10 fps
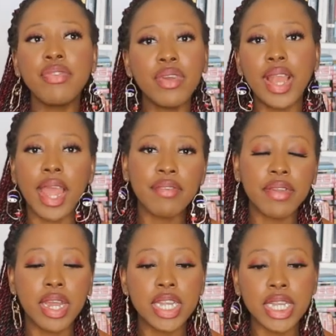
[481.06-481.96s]
If you're a life
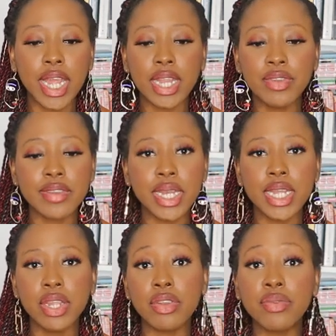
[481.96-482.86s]
coach and you're
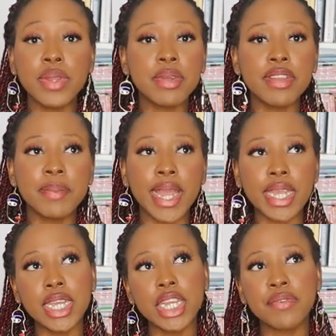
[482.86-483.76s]
selling your 3 months
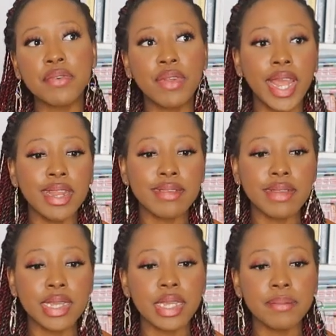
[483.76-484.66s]
package for, let's
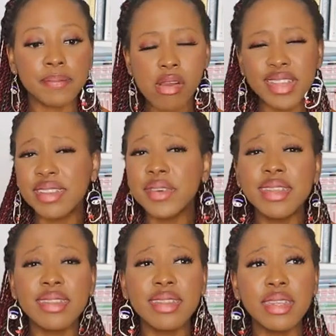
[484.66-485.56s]
say,
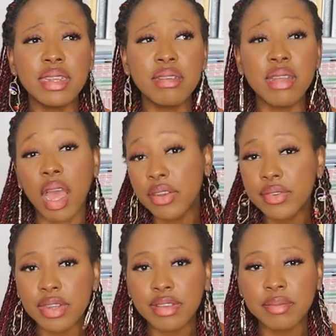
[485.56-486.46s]

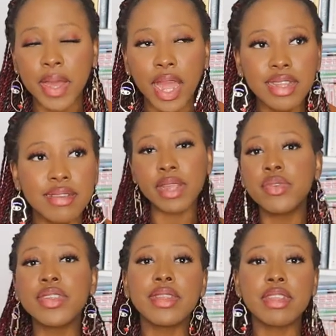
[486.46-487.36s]
1700 bucks,
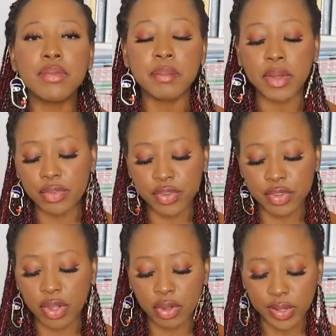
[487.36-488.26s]
5 to 6 people to
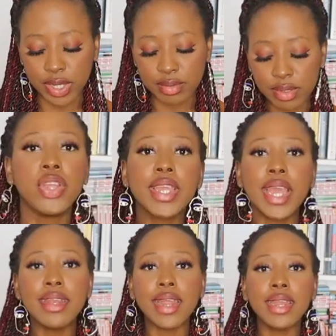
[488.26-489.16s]
start with, you
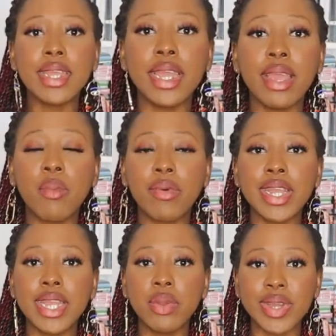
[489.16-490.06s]
gain 10k
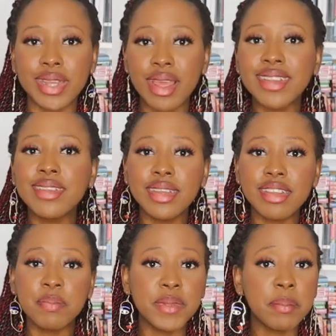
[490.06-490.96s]
working with
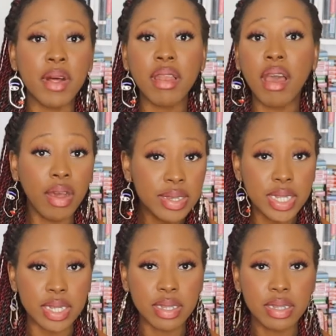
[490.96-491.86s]
6 people
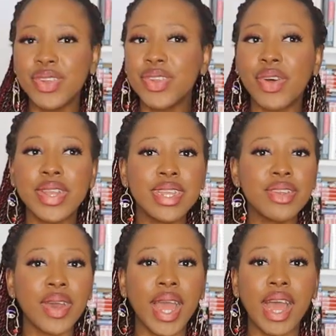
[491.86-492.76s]
only. You don't
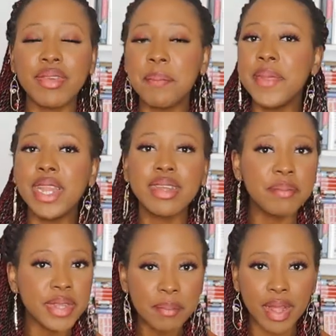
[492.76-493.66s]
need to have
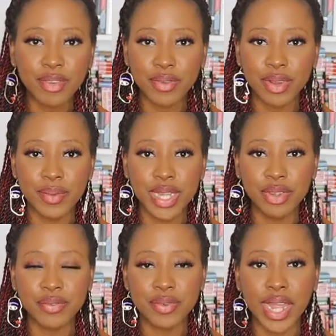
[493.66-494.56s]
million people following
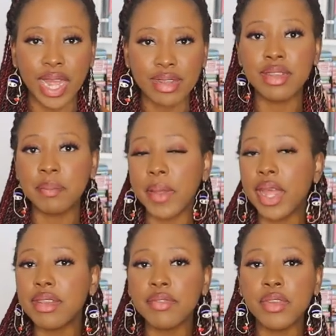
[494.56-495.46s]
you for that. It
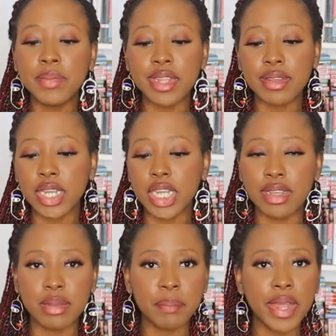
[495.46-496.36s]
depends on your message,
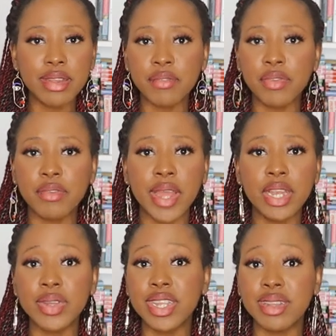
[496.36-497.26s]
it depends on your
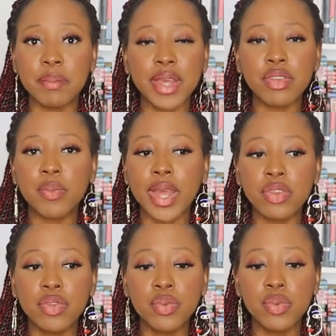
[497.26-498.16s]
value, it depends
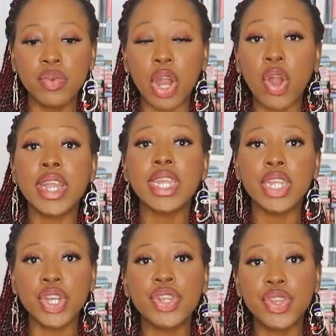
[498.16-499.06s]
what you are
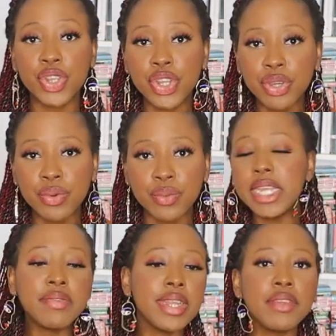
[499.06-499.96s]
here to do.
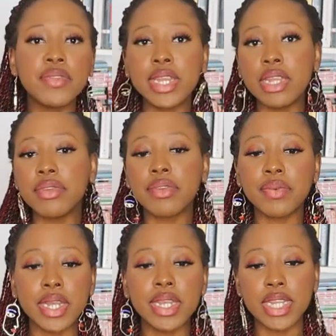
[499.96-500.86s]
Even if you need to
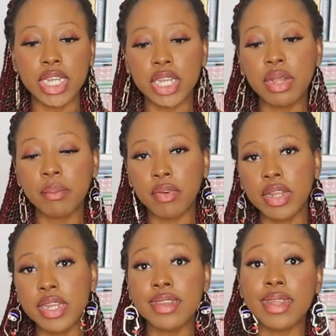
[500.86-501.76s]
create digital
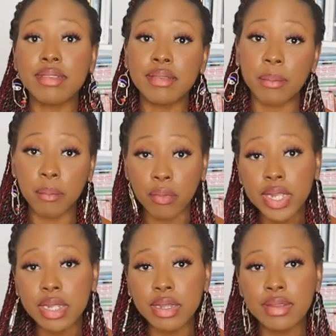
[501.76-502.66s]
product at some
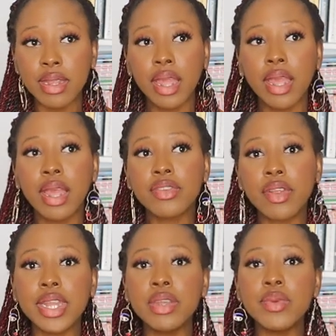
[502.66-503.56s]
point,
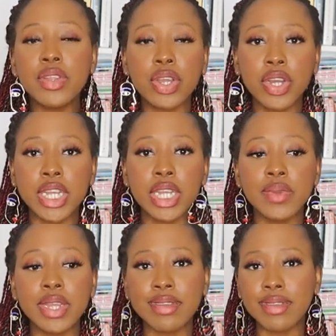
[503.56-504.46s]
starting with the coaching
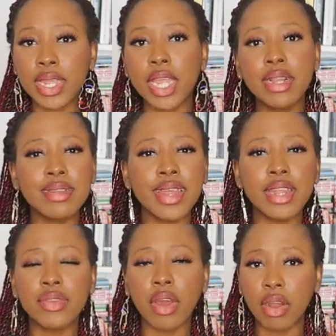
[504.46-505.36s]
with skills
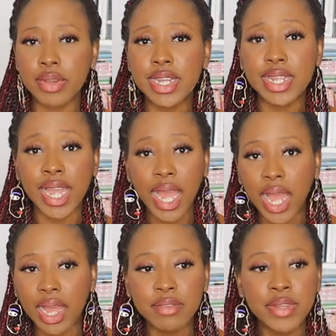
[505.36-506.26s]
that you already
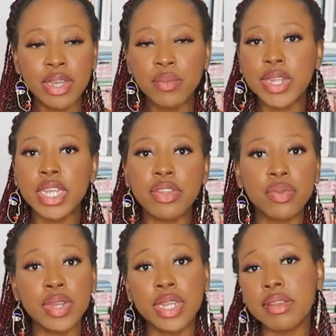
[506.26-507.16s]
have, which is
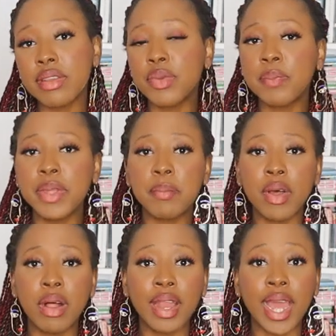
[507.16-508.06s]
to listen to
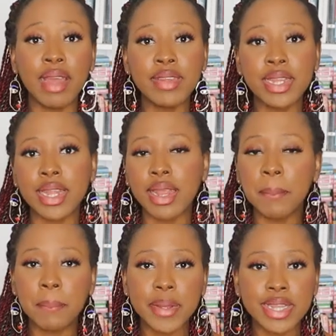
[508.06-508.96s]
people, having that
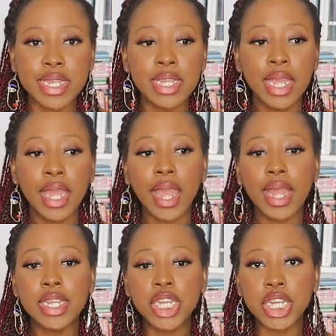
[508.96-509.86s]
empathy,
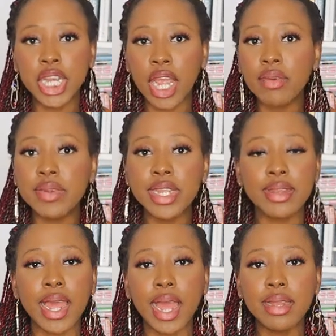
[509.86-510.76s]
and
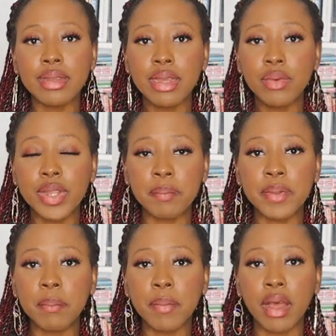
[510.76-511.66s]
sharing that with
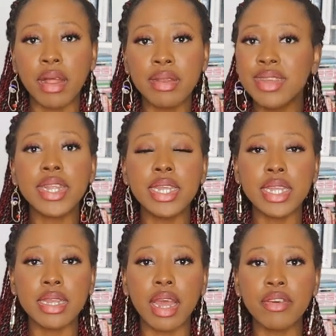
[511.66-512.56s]
people,
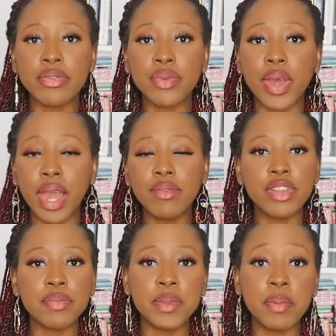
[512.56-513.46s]
already enough to have
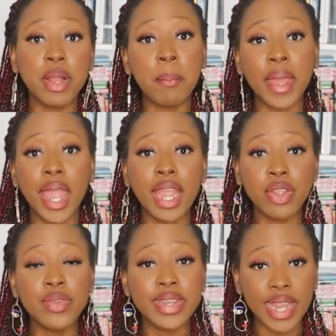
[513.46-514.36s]
those people
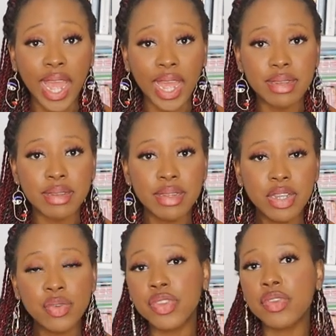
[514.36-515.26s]
paying you that
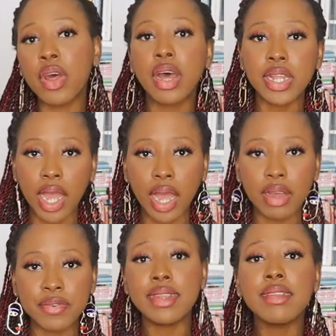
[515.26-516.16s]
to start off.